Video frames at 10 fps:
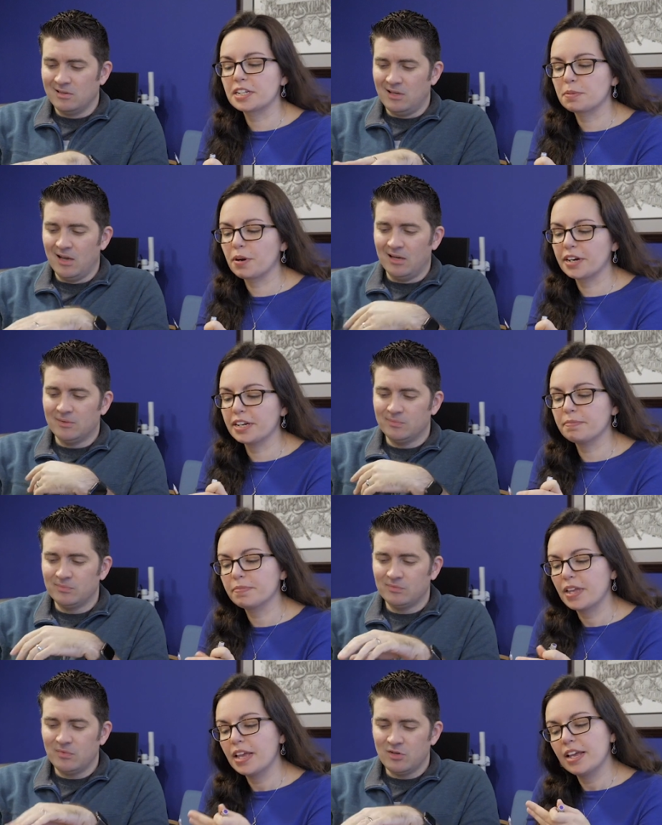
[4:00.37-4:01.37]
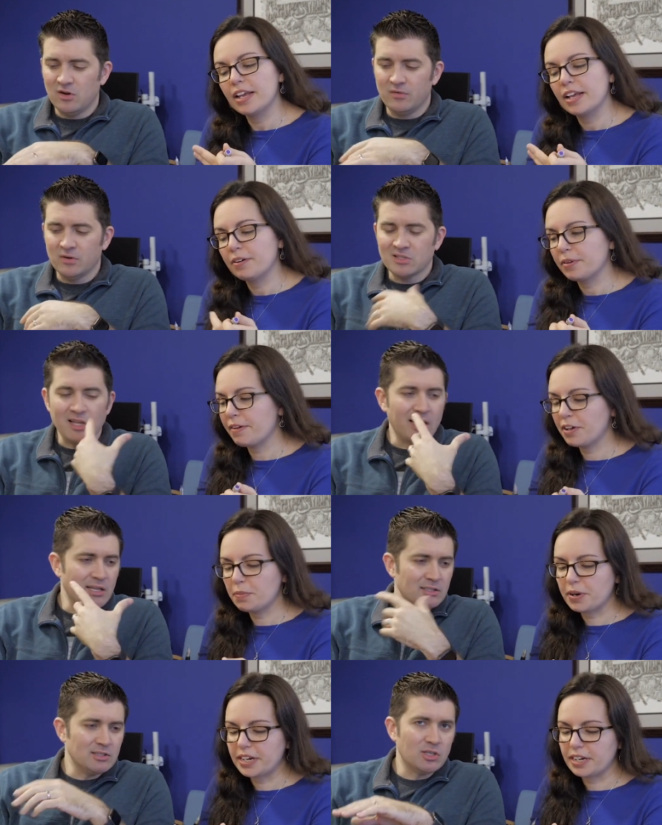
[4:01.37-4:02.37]
Speaker 1: out to yeah. market,
Speaker 2: JoWo is
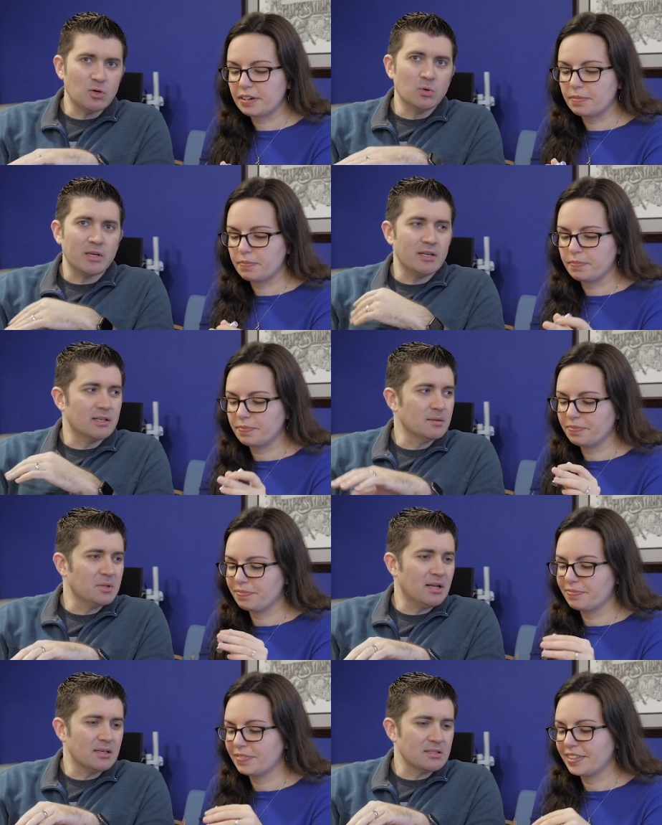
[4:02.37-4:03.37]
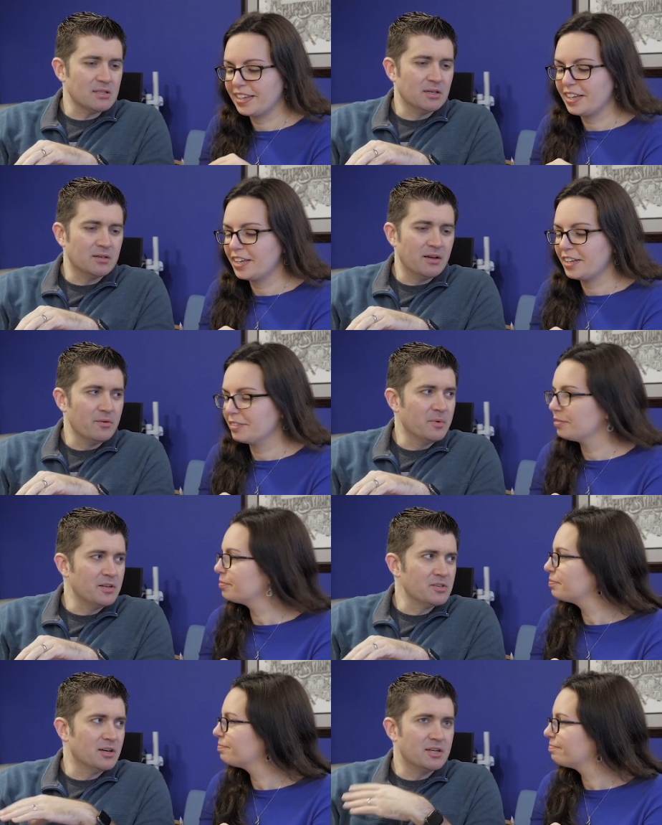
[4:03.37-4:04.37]
like the cool kid on the block, so
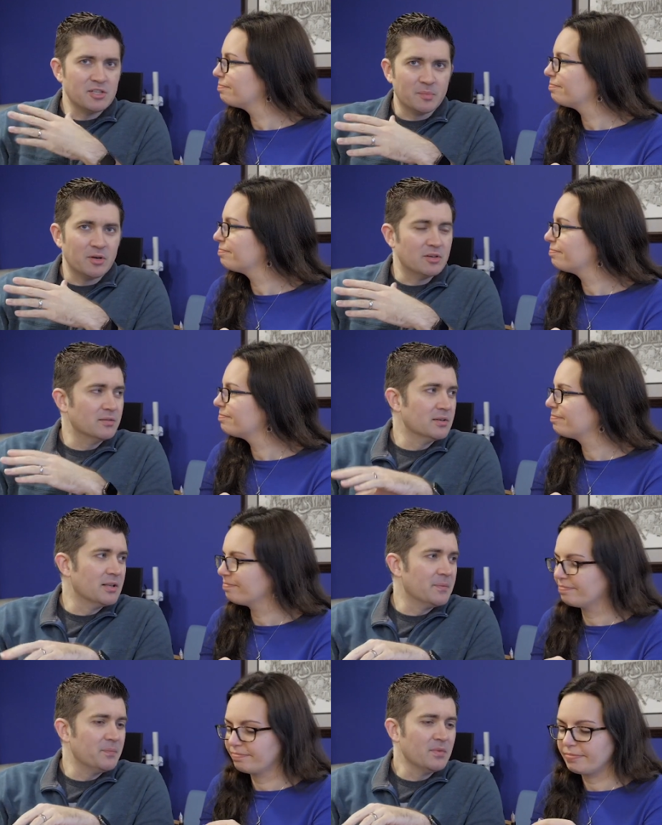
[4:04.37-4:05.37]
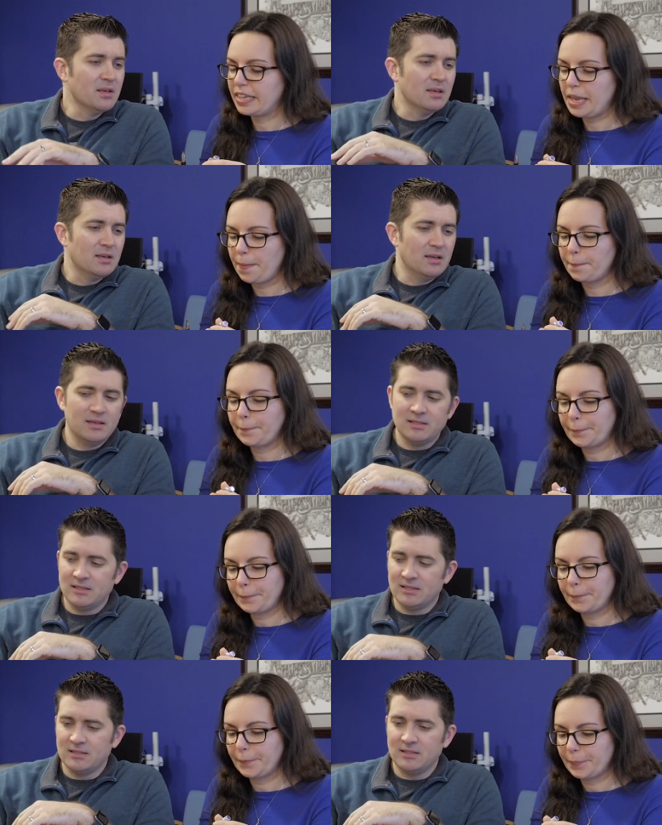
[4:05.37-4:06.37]
everybody's trying to jump on over to them. Yep. And,
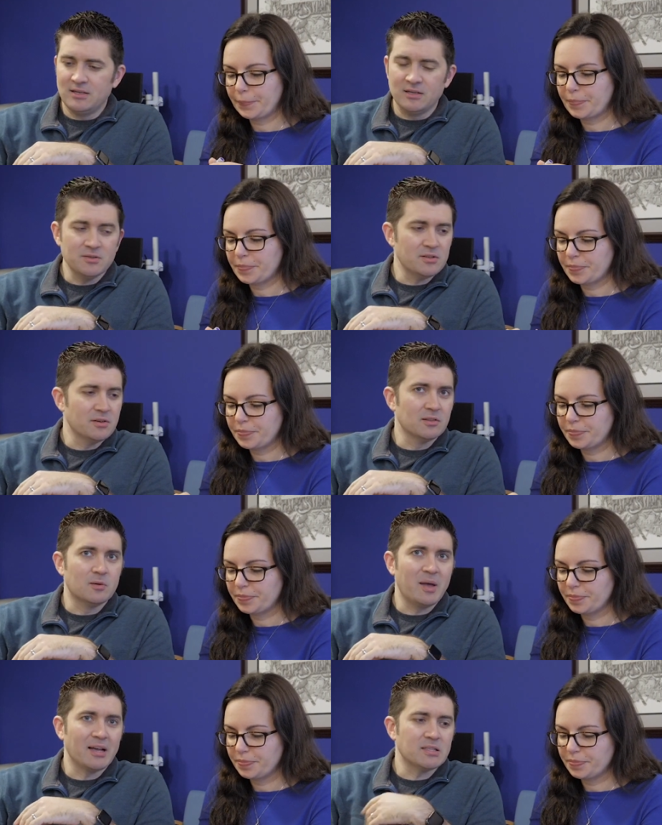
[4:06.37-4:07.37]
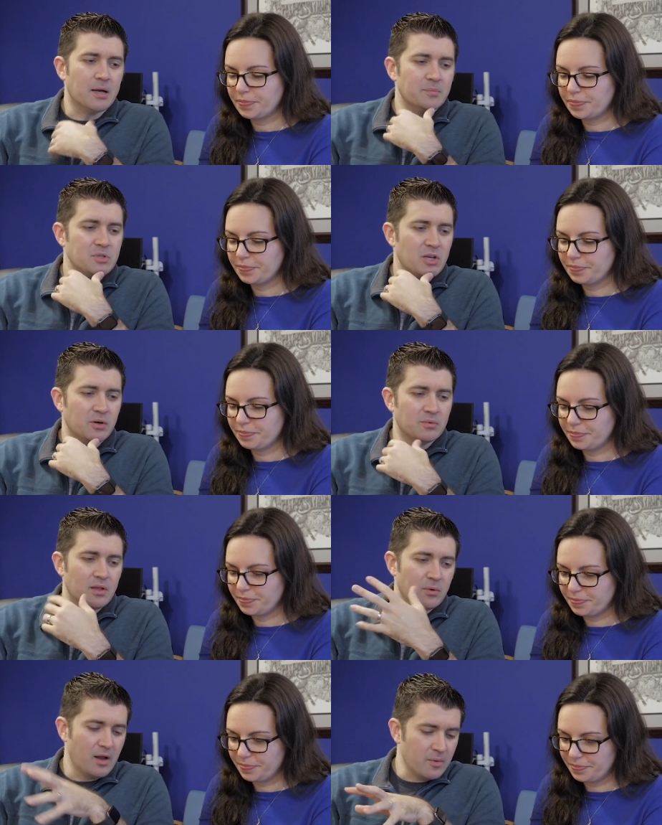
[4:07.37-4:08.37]
uh, you know, so they're a little backed up. So
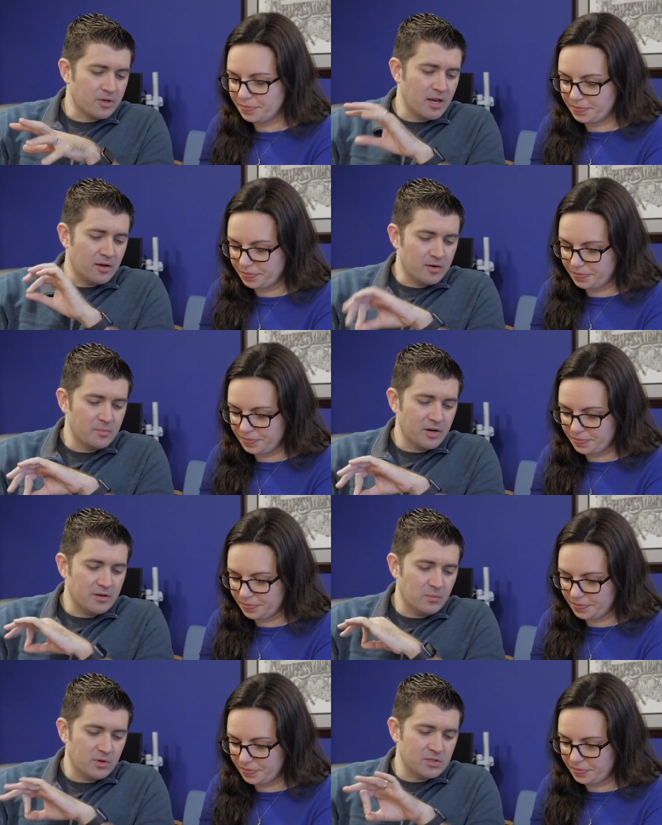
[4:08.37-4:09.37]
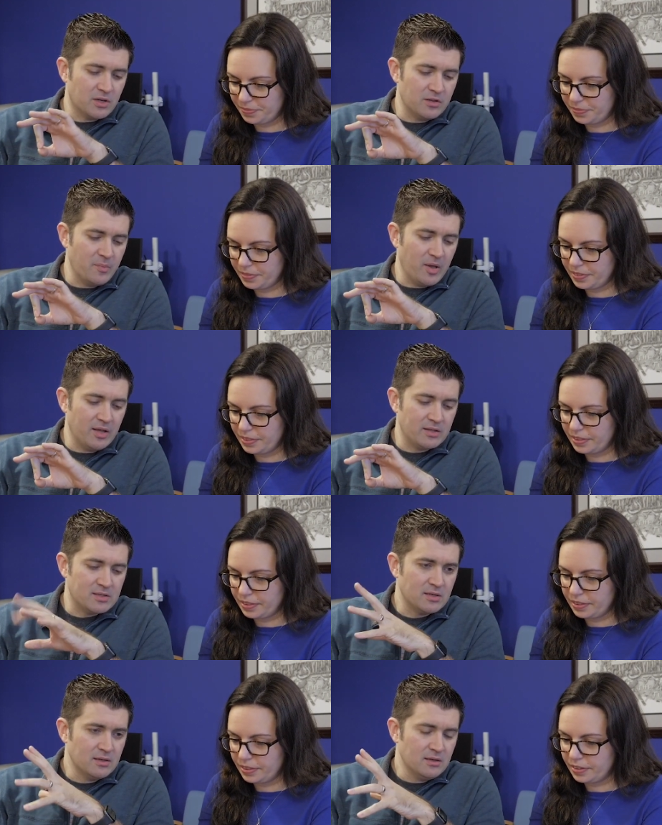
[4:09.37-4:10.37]
they were able to get unbranded ones on the
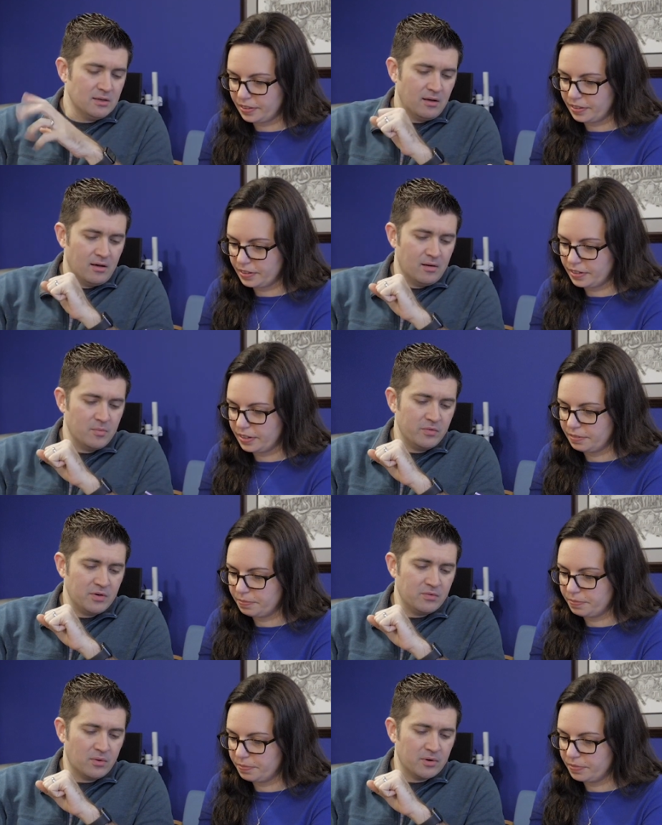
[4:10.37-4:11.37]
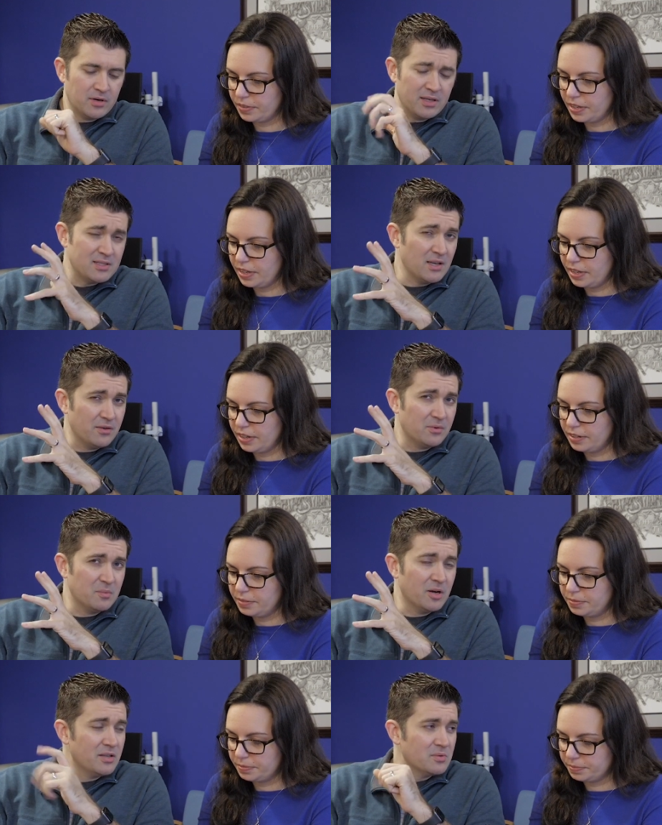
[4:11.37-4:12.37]
pens. Uh, moving forward, it's tough
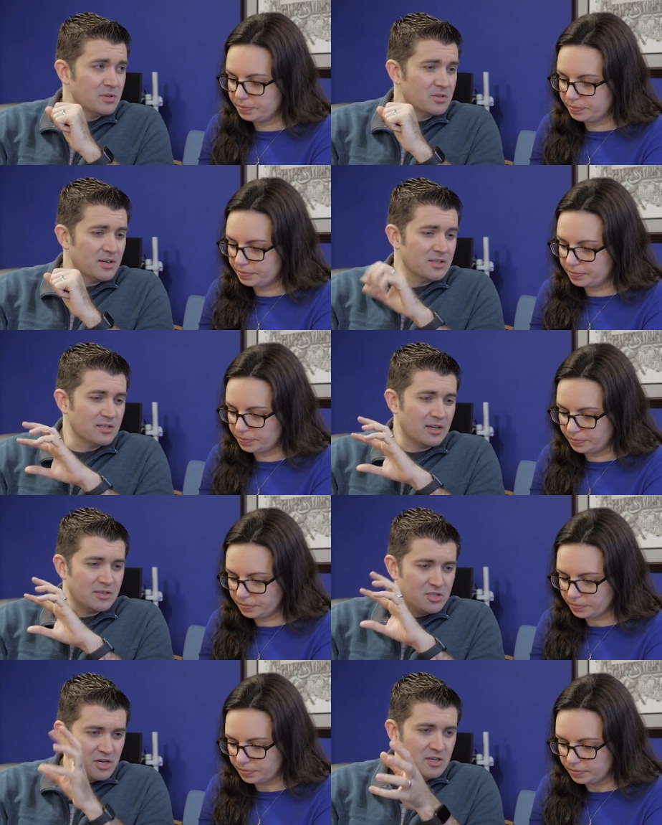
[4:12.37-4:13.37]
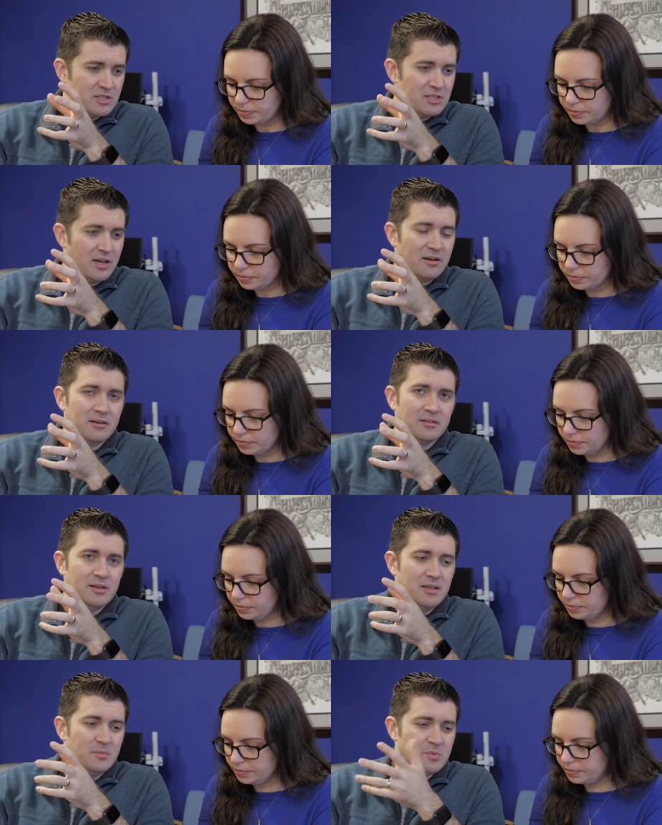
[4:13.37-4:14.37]
with brands when they're trying to like change entire
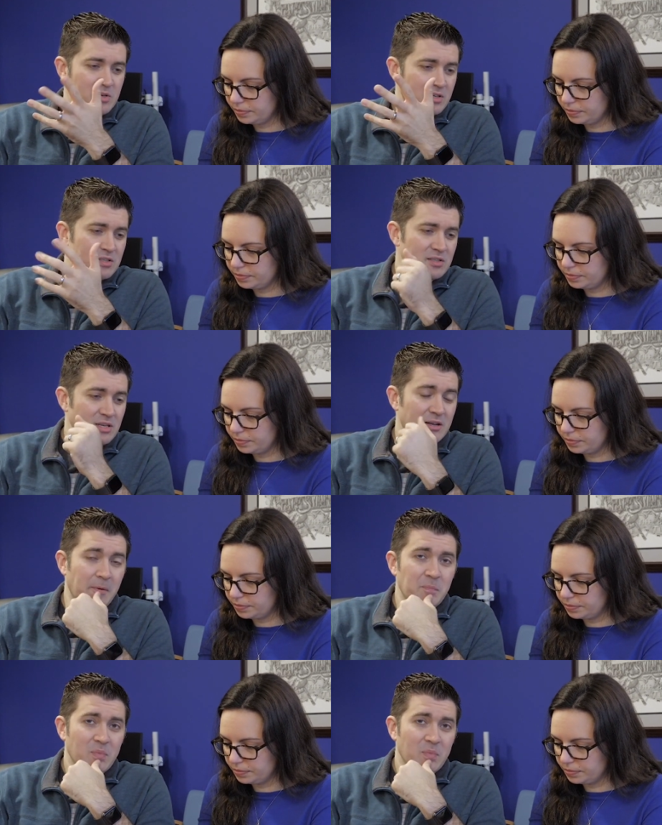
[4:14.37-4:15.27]
nibs because you know